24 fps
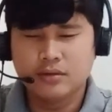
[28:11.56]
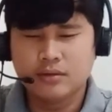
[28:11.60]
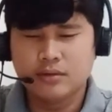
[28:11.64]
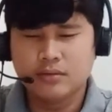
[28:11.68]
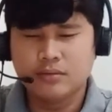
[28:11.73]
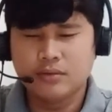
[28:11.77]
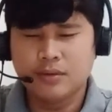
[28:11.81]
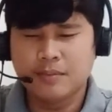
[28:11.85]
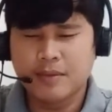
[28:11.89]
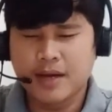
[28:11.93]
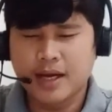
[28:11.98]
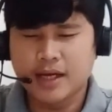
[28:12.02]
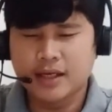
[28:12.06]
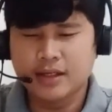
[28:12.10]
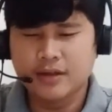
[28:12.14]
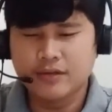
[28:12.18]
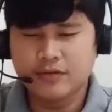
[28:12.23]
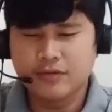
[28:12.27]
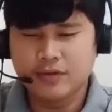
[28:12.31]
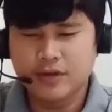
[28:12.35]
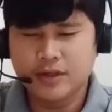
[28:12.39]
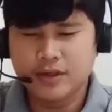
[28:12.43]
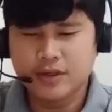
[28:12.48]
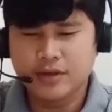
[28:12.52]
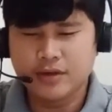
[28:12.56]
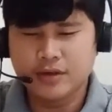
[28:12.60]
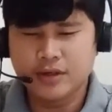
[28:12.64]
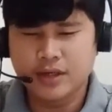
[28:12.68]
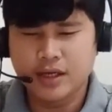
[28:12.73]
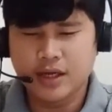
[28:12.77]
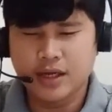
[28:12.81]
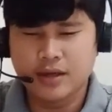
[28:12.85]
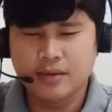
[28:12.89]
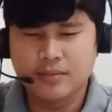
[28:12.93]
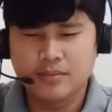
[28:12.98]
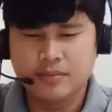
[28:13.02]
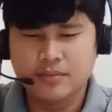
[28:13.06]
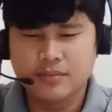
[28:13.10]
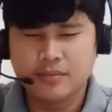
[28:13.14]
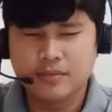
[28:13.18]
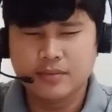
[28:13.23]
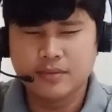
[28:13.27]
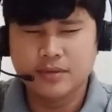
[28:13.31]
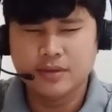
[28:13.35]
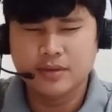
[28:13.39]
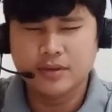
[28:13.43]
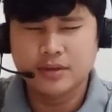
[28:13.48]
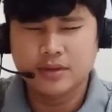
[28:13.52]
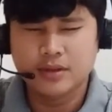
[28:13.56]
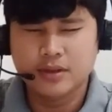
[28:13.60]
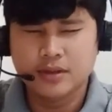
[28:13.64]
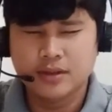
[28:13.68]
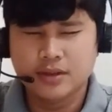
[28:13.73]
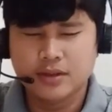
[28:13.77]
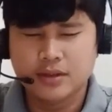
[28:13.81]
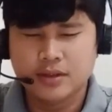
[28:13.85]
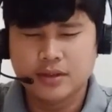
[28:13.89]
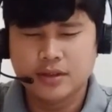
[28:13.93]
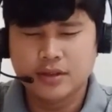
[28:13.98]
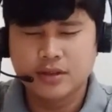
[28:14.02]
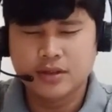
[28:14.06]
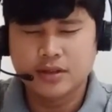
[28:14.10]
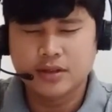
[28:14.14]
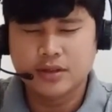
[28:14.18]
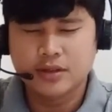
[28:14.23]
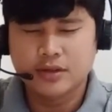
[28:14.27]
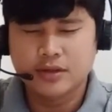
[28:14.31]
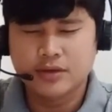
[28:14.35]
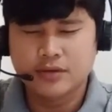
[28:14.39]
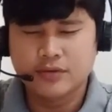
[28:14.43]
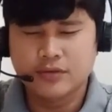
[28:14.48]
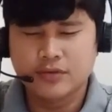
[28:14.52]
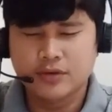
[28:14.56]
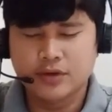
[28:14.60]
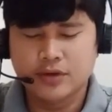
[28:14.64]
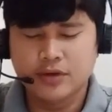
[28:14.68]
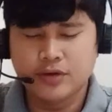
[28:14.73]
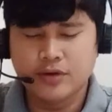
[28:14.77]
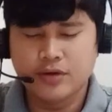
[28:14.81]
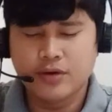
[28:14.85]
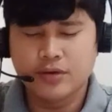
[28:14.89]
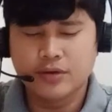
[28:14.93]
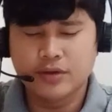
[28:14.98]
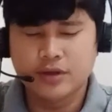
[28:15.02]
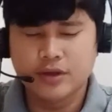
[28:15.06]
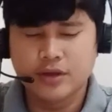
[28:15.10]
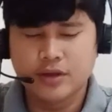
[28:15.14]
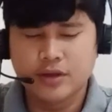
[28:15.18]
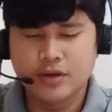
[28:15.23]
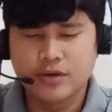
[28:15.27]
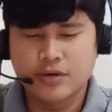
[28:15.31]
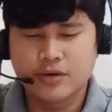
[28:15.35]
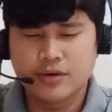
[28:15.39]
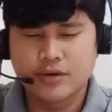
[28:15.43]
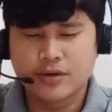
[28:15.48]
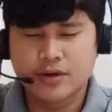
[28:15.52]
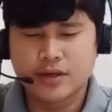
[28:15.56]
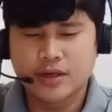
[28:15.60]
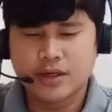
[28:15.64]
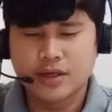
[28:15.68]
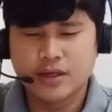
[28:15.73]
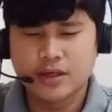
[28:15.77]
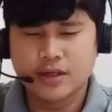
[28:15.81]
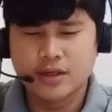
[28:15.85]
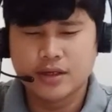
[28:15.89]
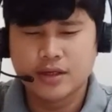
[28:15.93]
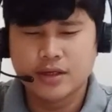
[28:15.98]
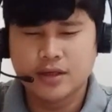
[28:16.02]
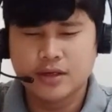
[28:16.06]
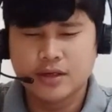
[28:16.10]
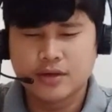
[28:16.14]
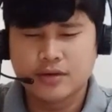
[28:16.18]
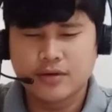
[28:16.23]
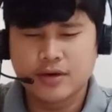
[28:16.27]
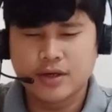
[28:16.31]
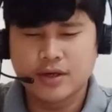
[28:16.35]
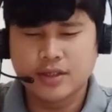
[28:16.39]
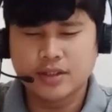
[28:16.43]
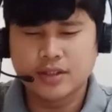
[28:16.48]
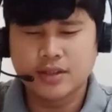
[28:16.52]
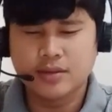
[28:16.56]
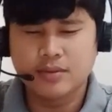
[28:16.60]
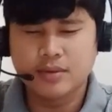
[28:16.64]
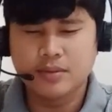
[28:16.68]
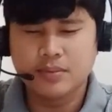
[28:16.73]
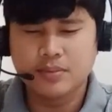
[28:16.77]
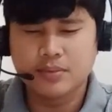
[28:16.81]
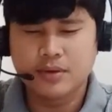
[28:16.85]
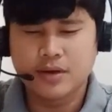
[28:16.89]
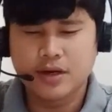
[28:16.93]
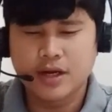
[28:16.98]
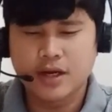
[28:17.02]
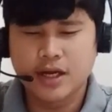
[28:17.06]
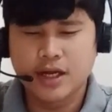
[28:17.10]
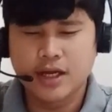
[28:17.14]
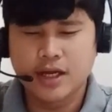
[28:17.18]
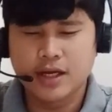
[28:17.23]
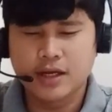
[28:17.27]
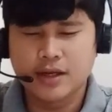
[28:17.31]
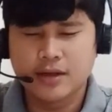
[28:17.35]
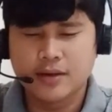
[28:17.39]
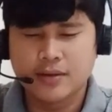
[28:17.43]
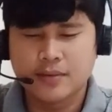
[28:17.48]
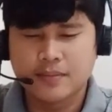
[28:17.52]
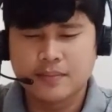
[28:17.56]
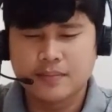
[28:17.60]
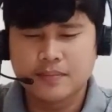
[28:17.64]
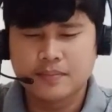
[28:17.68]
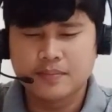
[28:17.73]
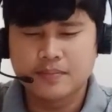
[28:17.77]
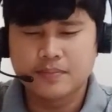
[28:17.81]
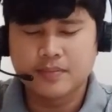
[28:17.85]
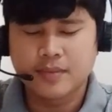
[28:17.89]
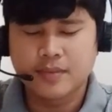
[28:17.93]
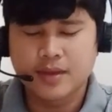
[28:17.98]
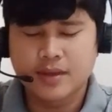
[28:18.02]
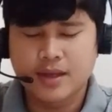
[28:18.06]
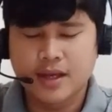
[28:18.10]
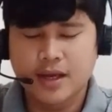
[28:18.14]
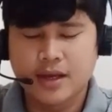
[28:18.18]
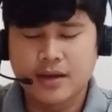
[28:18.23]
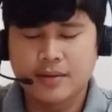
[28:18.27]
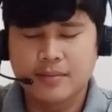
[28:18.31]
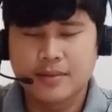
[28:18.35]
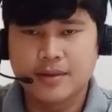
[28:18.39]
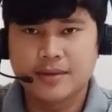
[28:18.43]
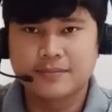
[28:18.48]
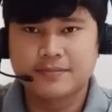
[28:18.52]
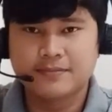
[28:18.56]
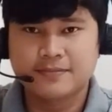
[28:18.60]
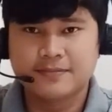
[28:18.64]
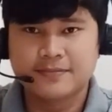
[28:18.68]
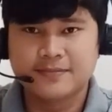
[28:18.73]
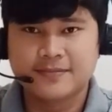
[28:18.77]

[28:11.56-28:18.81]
We magnify your name, for you all the glory. Christ, we pray. Amen.